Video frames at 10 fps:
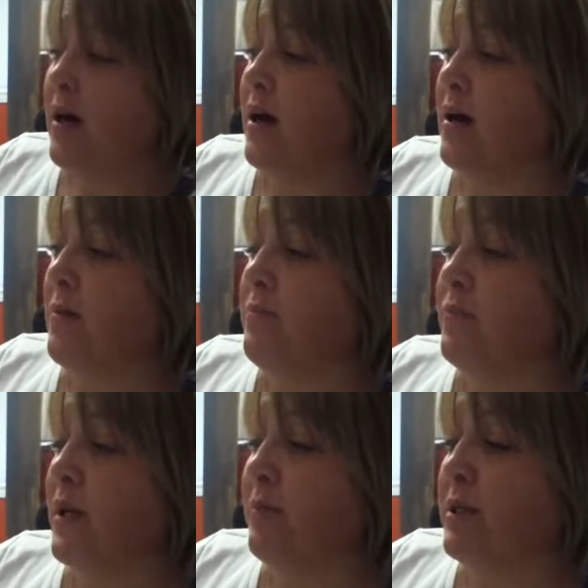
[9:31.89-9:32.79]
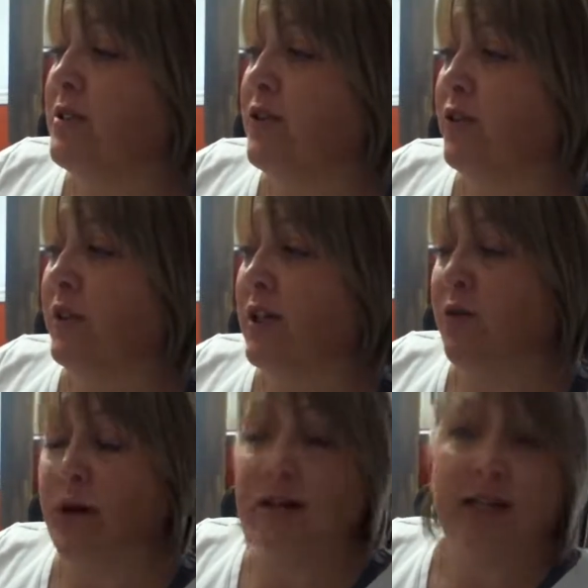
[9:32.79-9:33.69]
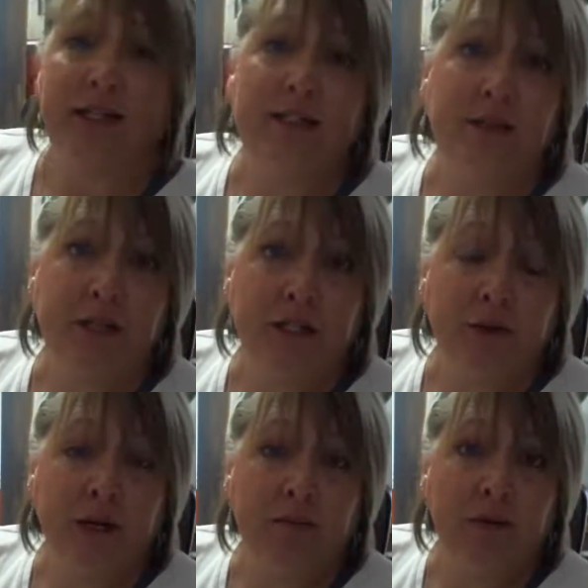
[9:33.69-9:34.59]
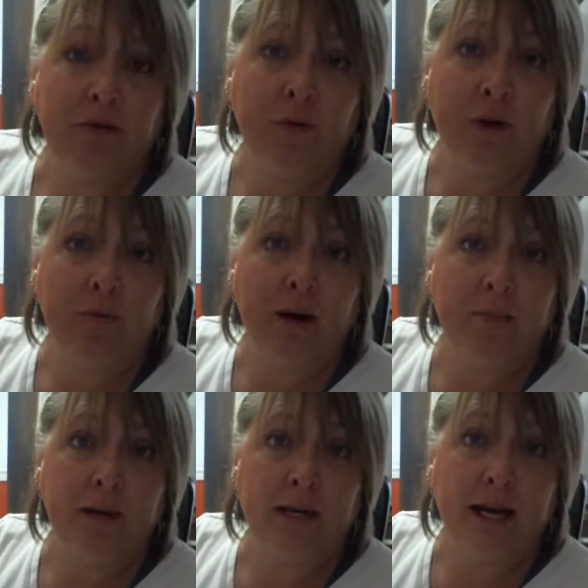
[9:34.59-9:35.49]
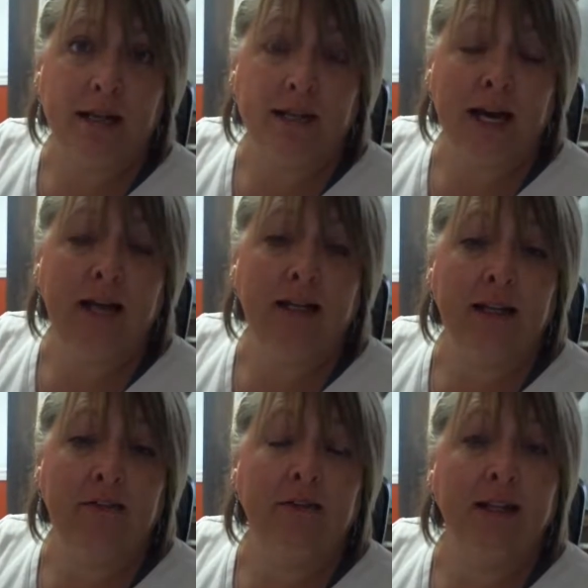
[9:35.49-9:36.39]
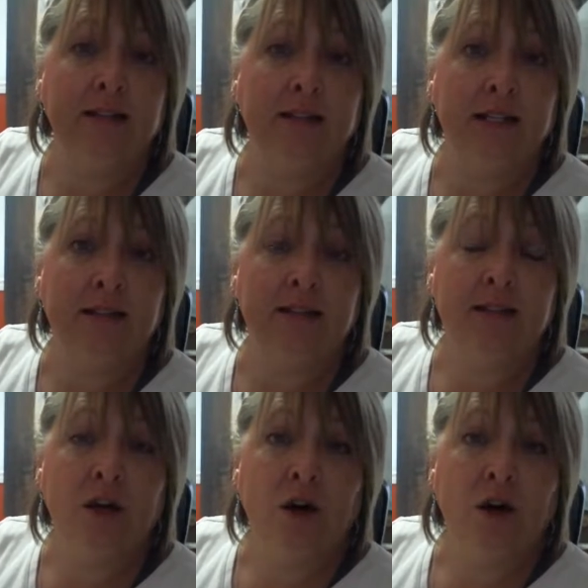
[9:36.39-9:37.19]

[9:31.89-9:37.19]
But certainly great things to be doing before your puppy has had enough vaccines